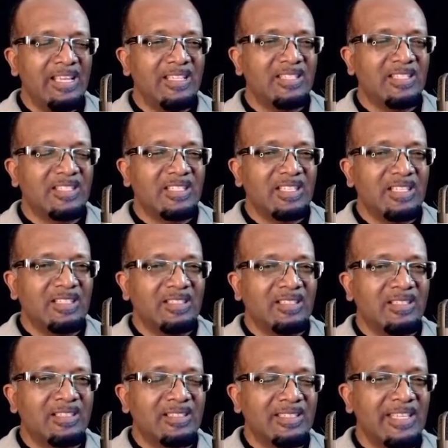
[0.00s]
is
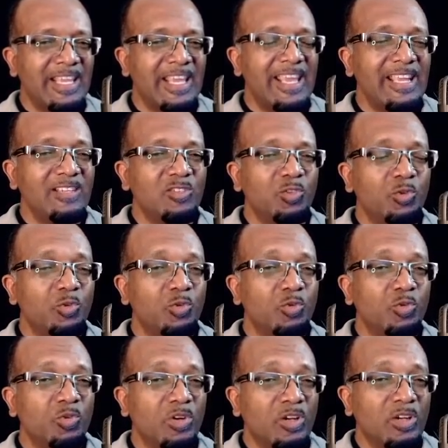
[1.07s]
saying
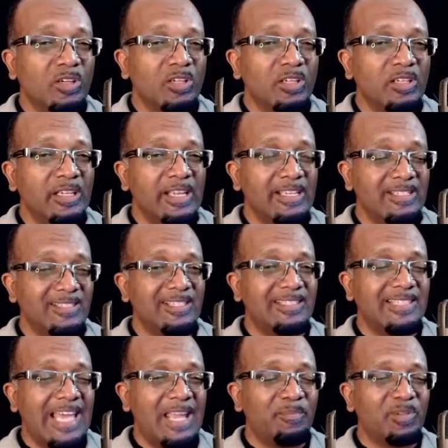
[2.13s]
to his
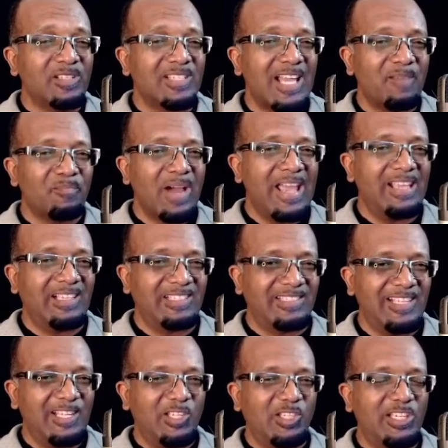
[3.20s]
disciples, and by
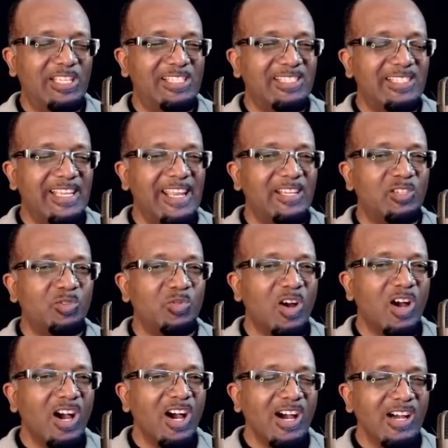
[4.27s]
extension, he's saying
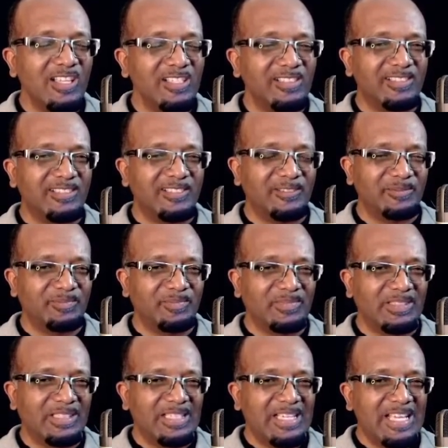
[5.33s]
to us
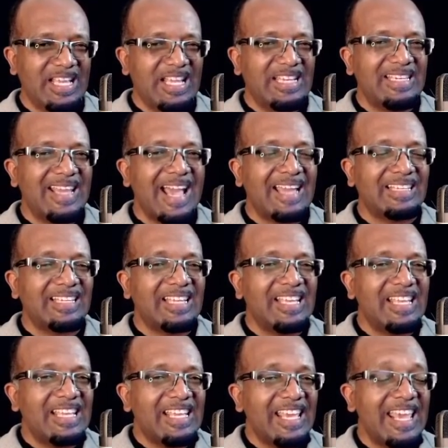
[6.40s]
that
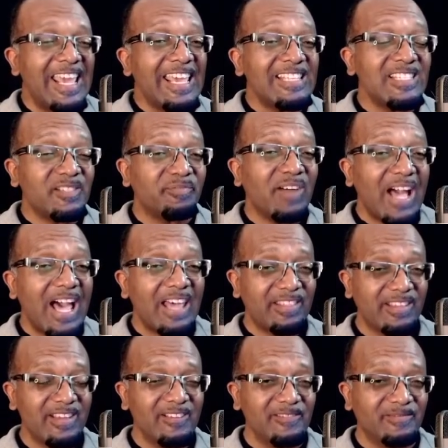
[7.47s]
his
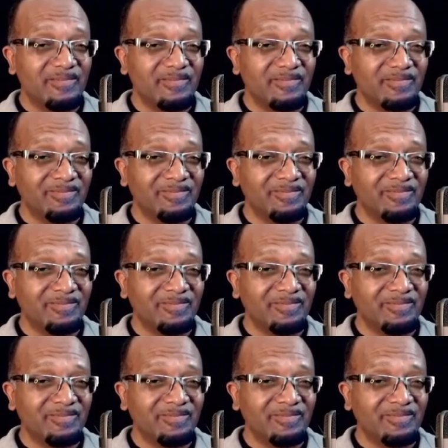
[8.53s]
Father